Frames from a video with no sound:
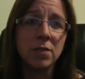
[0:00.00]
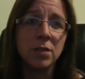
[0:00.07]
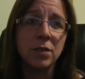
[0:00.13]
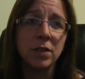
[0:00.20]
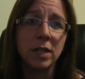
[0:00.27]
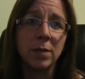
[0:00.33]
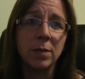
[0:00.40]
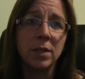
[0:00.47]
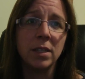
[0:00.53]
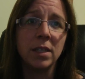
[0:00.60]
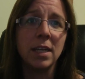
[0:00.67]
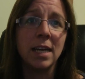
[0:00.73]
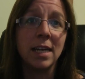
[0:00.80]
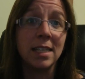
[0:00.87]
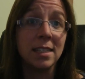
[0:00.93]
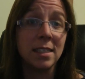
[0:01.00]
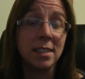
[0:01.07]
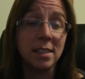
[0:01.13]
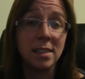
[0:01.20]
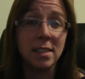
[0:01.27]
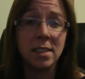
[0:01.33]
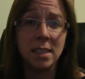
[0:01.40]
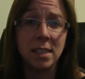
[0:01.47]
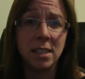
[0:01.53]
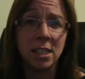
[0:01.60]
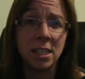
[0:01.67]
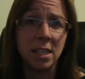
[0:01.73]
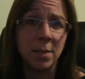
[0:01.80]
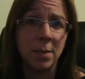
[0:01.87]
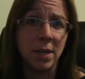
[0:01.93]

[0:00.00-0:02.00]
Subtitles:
development can assist the teacher in